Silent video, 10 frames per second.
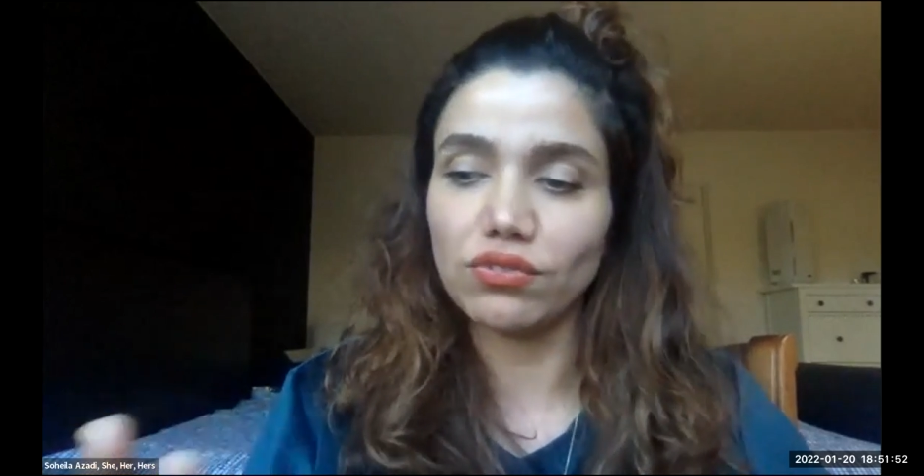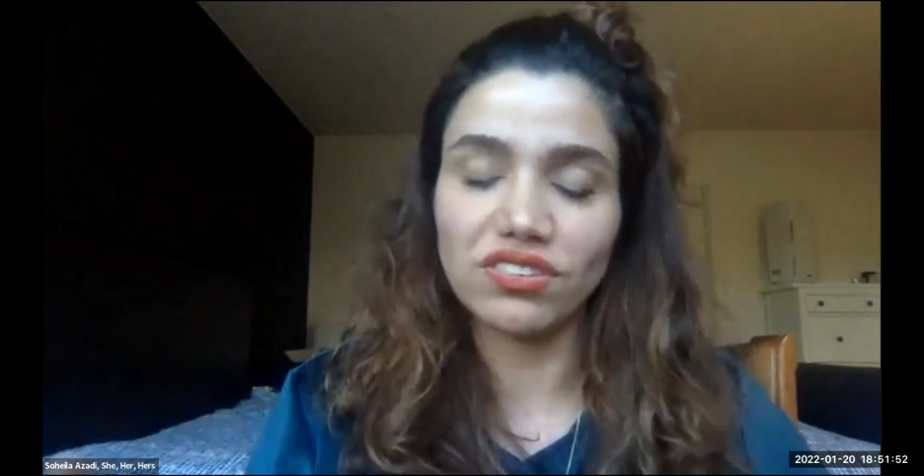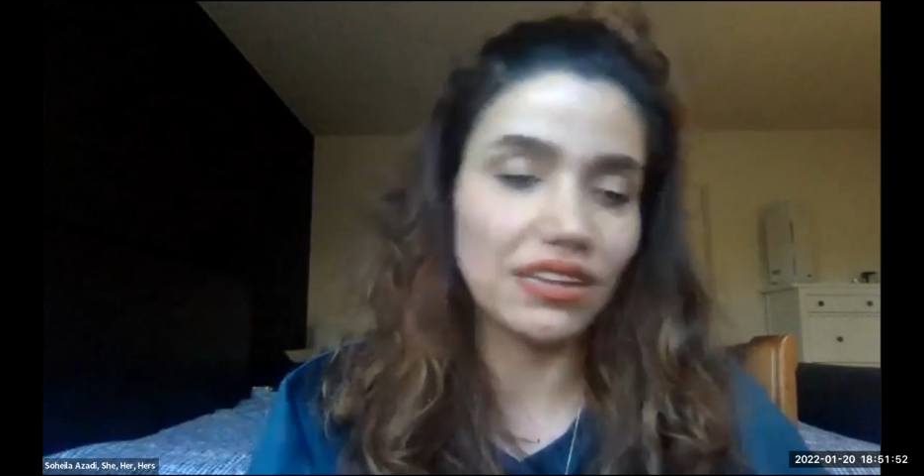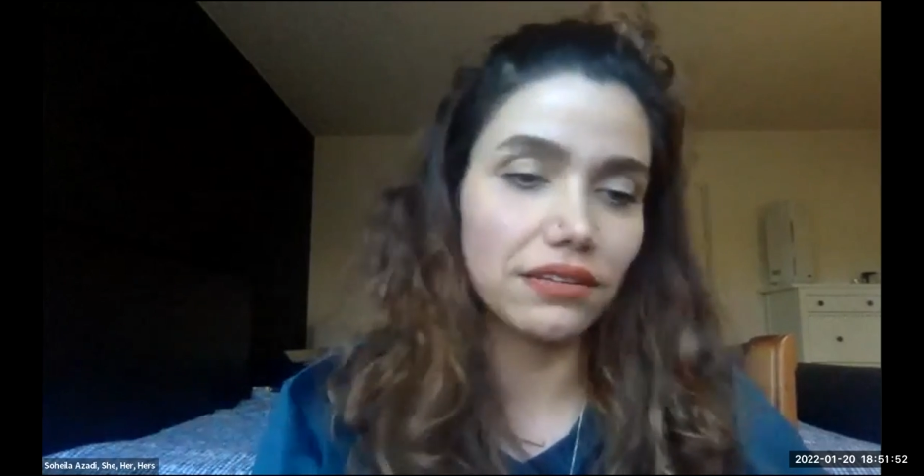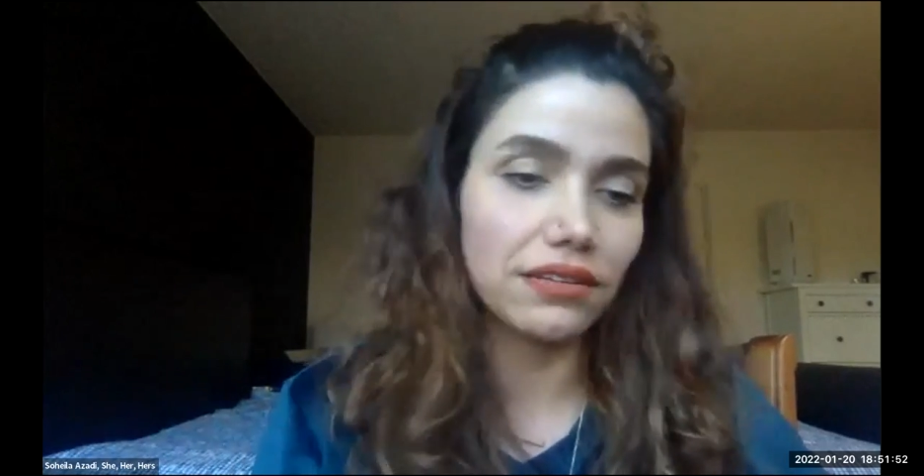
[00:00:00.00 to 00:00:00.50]

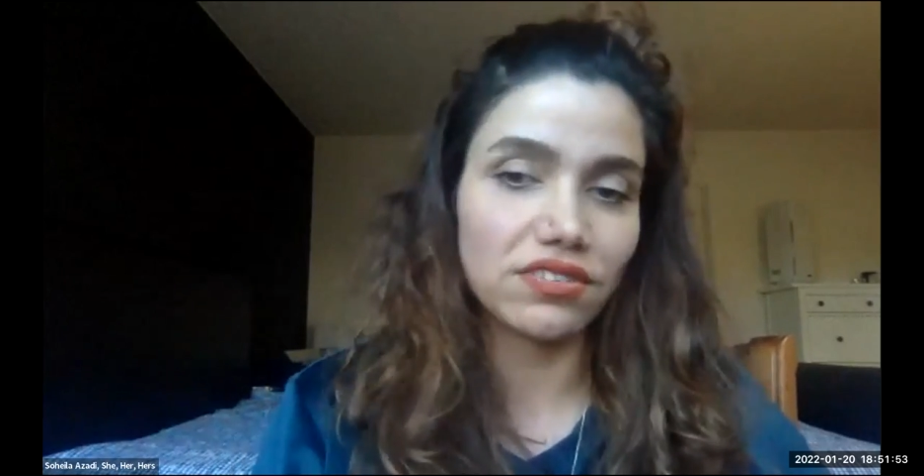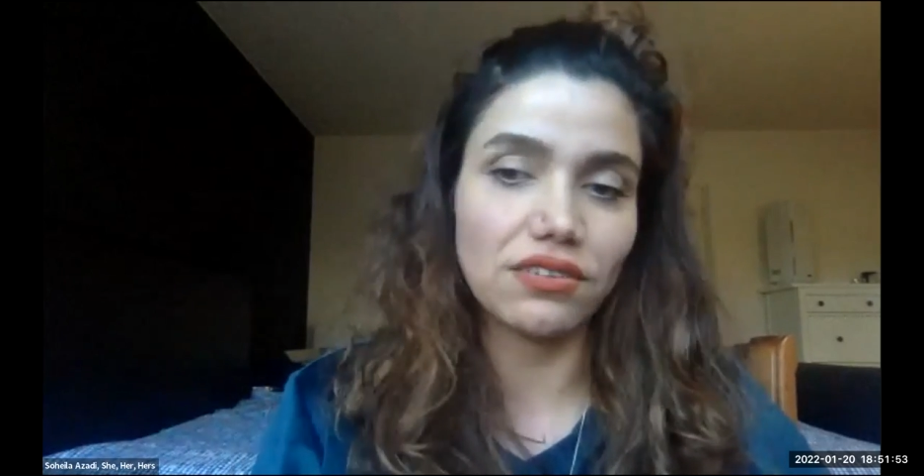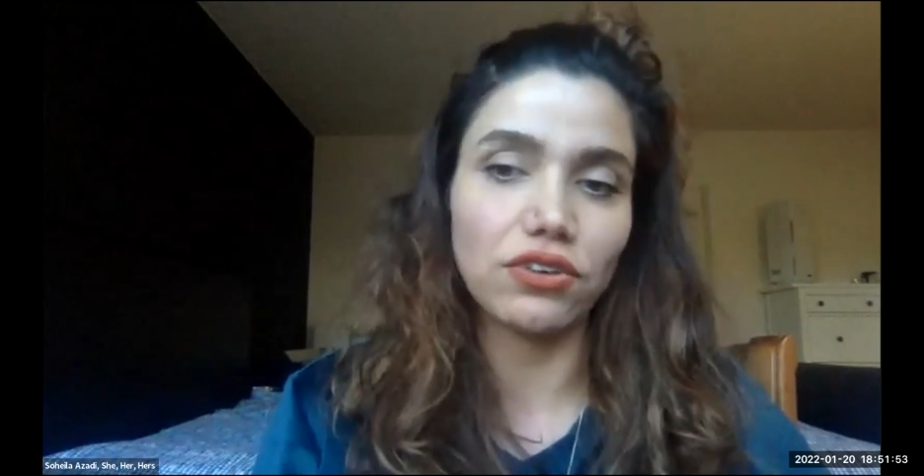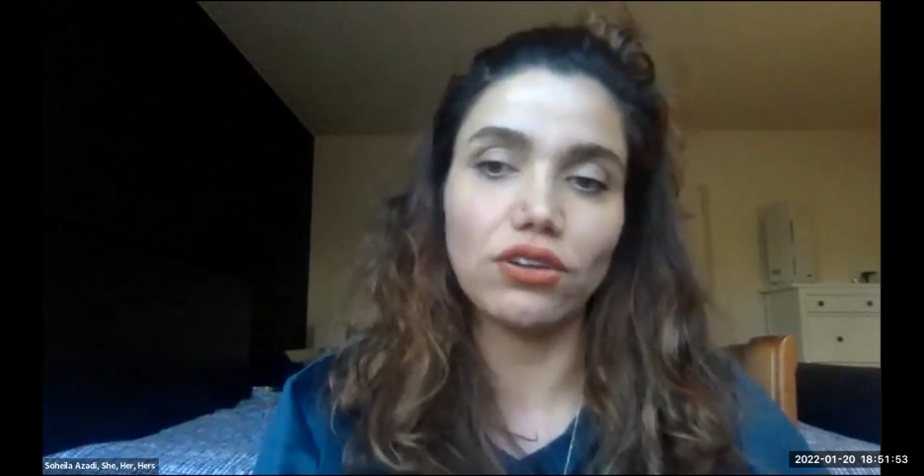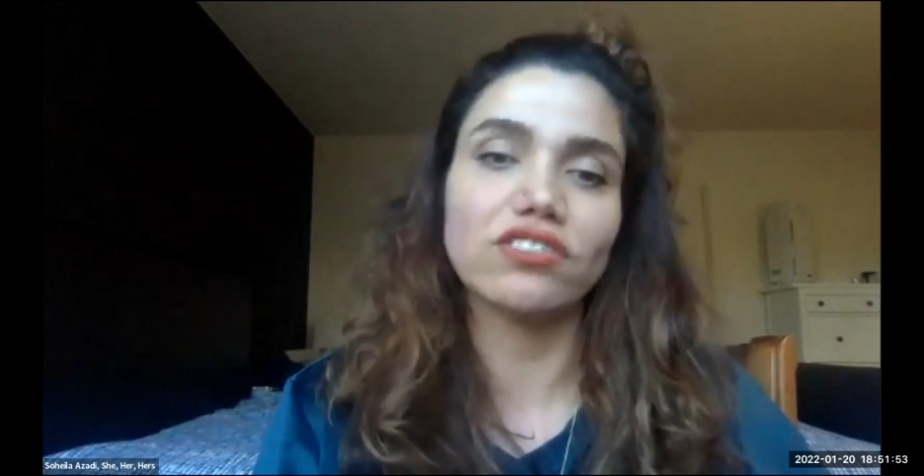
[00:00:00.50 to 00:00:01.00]
see it
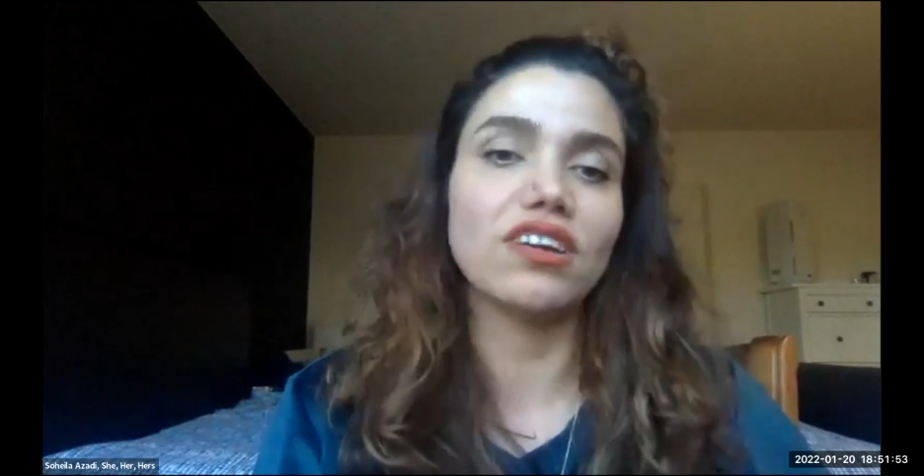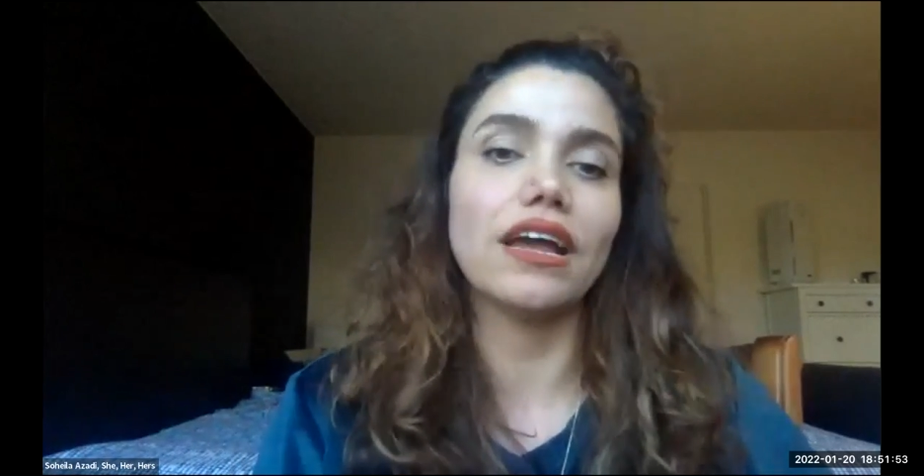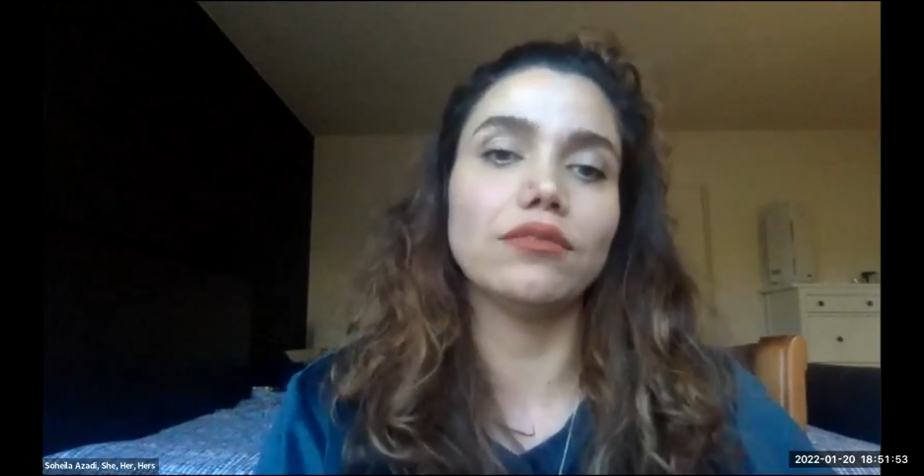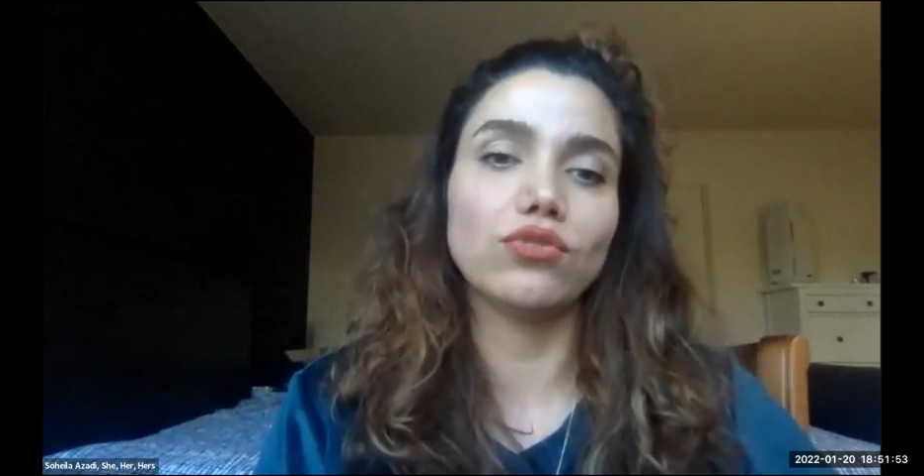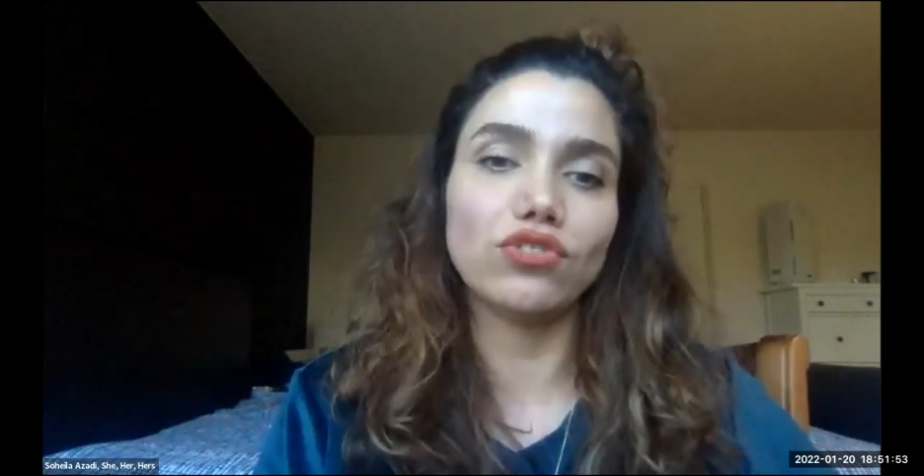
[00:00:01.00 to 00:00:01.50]
several
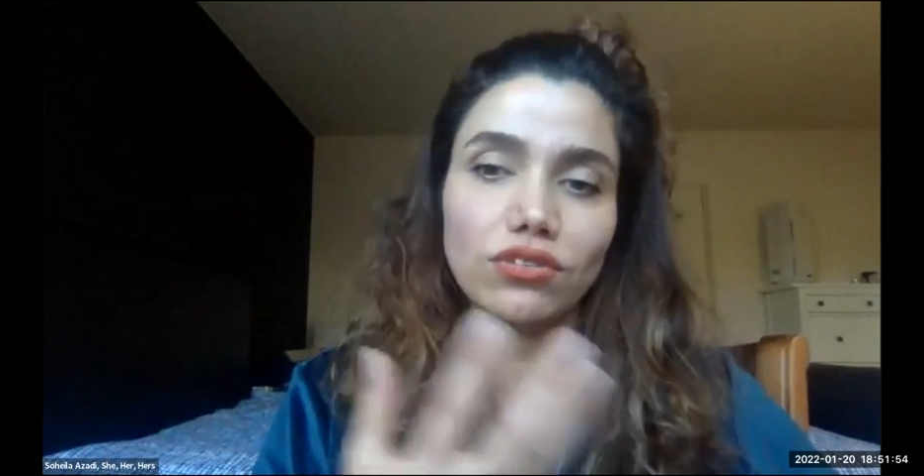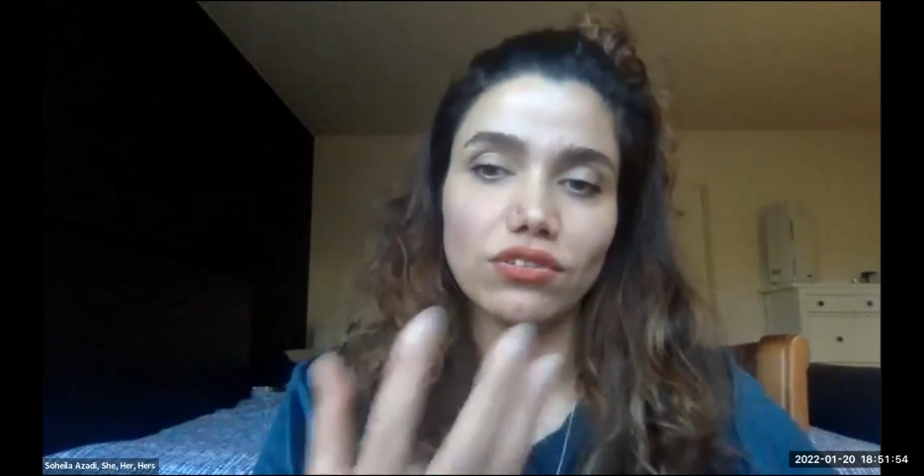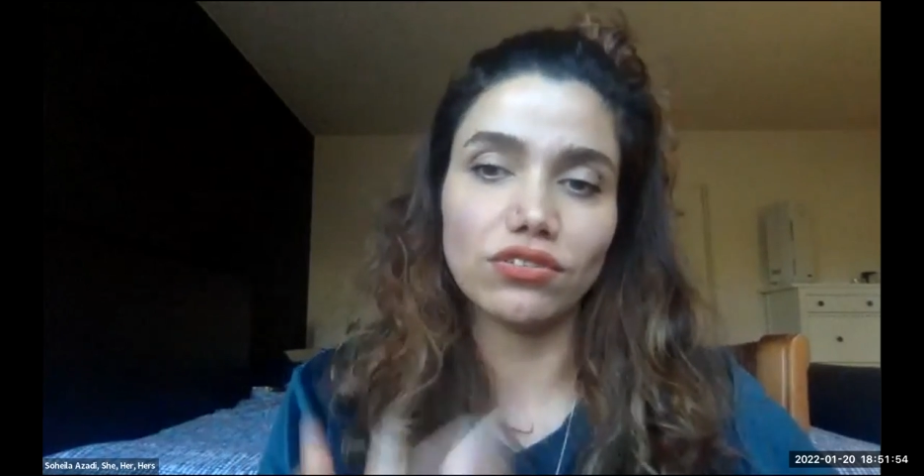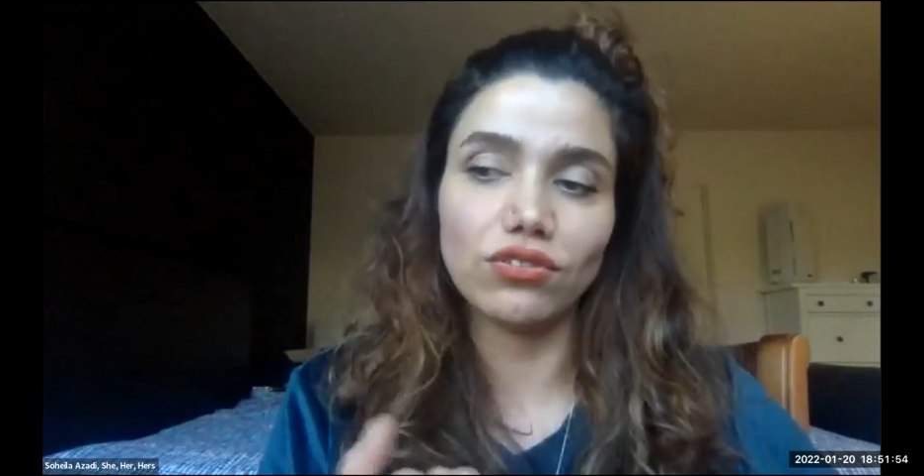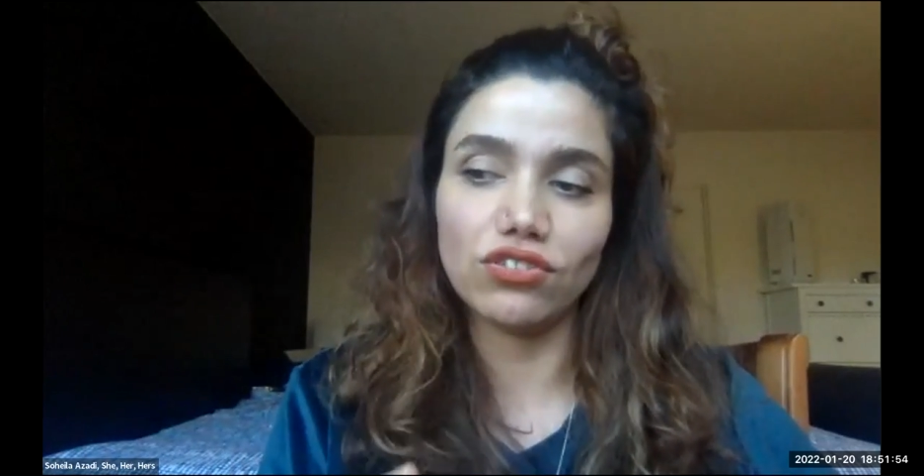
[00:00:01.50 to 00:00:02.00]
times
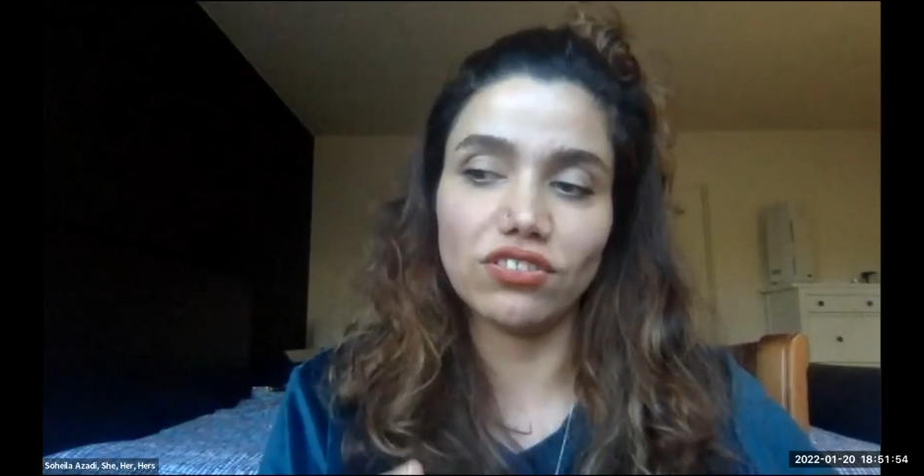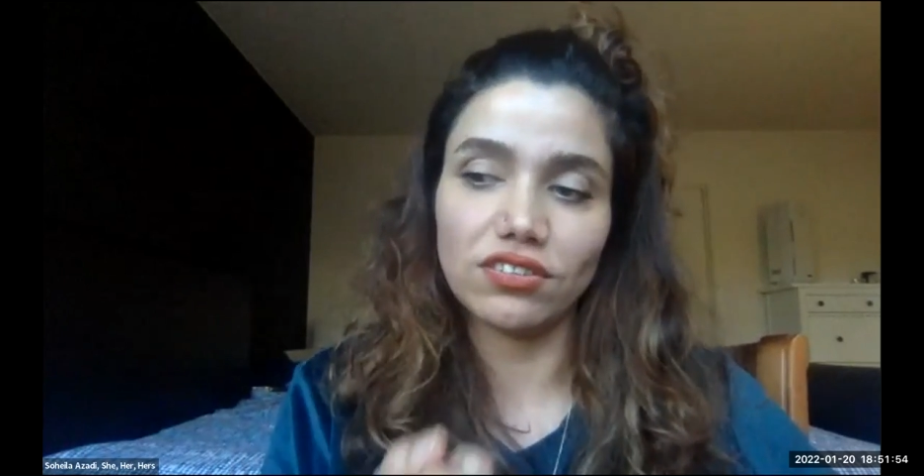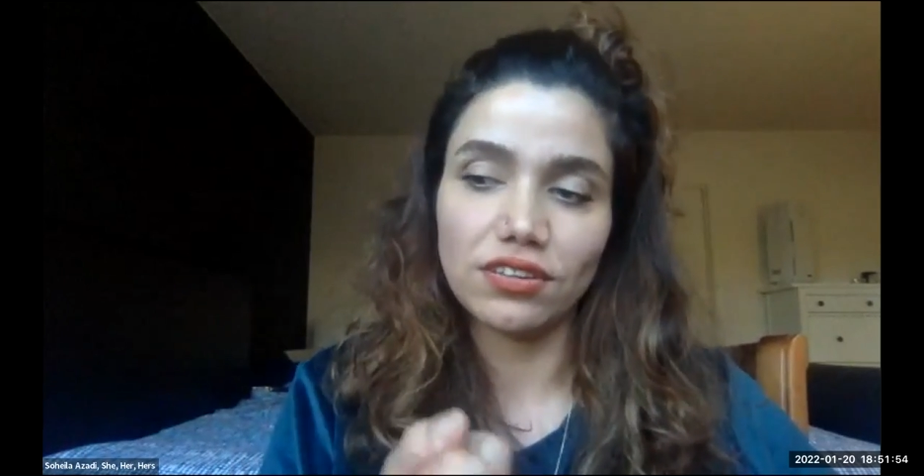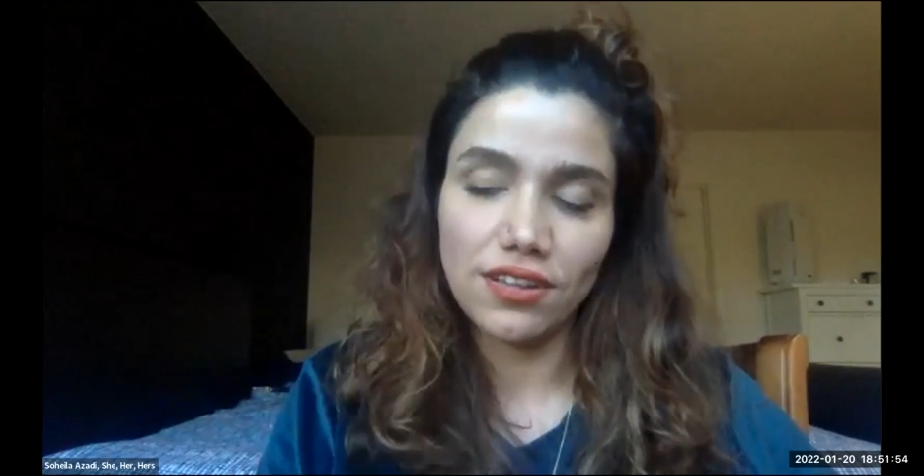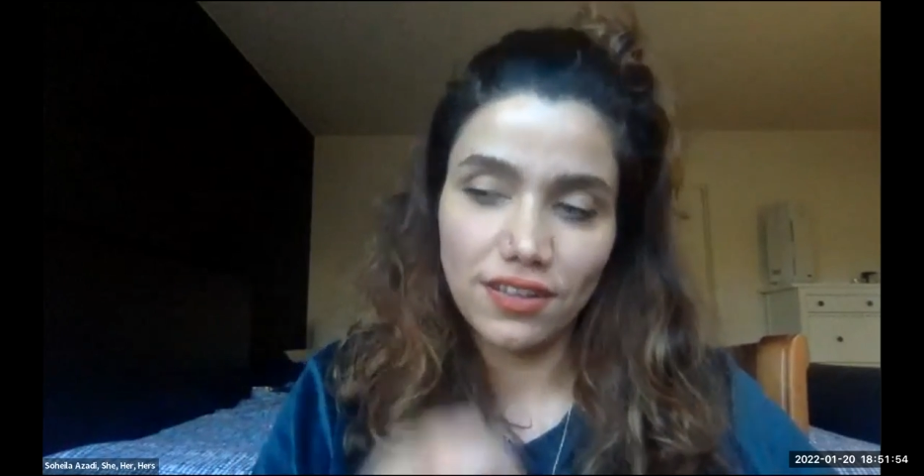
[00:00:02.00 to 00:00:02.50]
to just